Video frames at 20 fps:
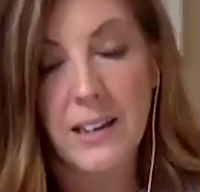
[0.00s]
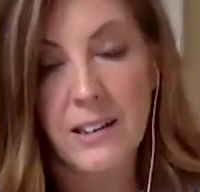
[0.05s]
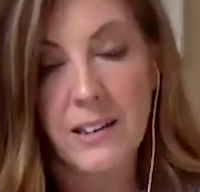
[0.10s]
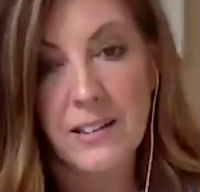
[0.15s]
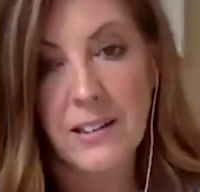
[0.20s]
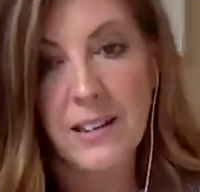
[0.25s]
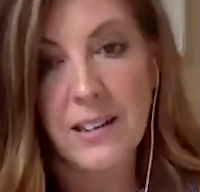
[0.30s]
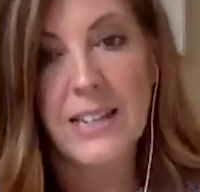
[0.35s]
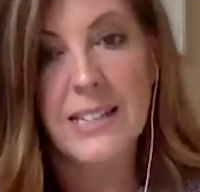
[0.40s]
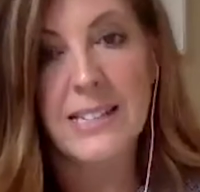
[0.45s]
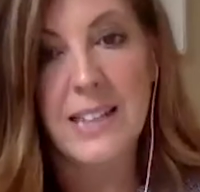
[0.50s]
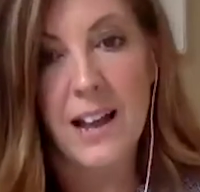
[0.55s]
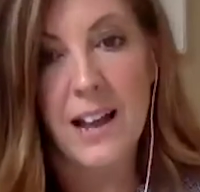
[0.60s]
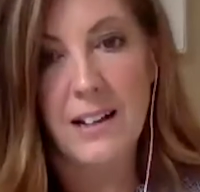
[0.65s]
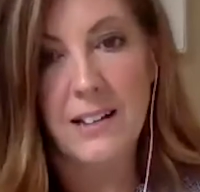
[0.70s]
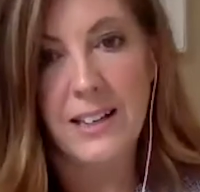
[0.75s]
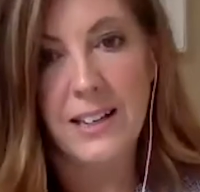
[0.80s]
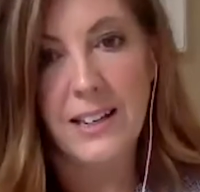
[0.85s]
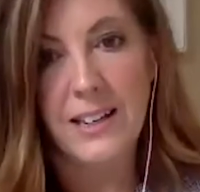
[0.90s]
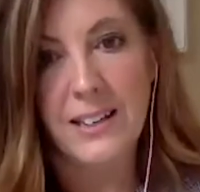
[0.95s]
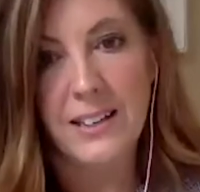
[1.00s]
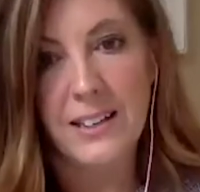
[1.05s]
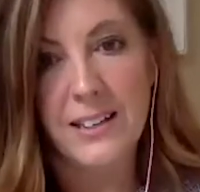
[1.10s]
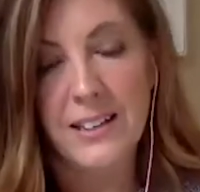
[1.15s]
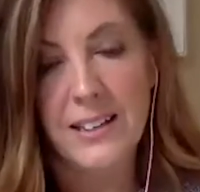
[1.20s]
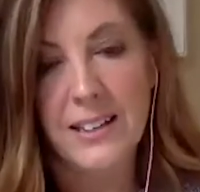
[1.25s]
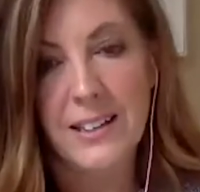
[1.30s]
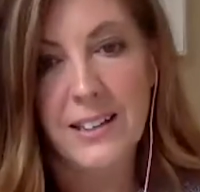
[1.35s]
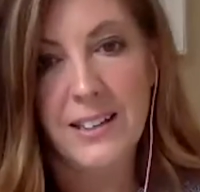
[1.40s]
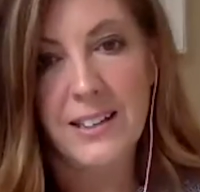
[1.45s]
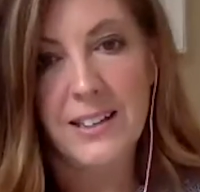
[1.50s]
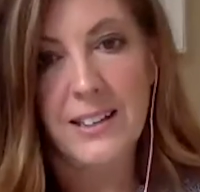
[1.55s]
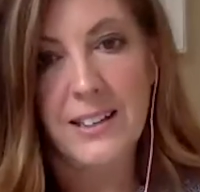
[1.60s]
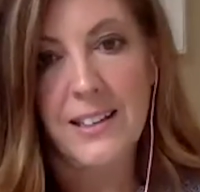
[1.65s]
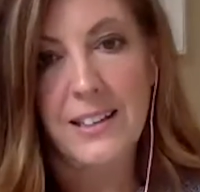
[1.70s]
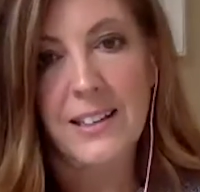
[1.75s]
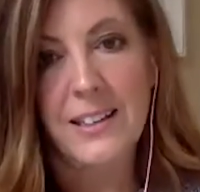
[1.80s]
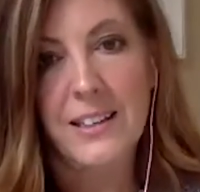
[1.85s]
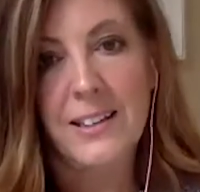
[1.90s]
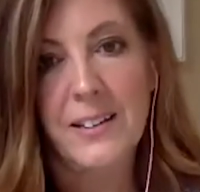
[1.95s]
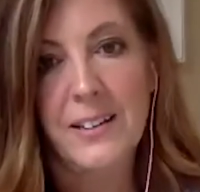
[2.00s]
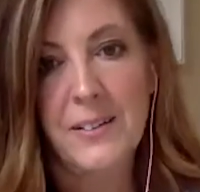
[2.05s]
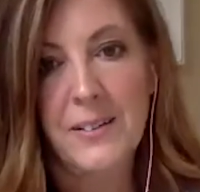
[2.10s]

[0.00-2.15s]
Which is about what you talked about. It's not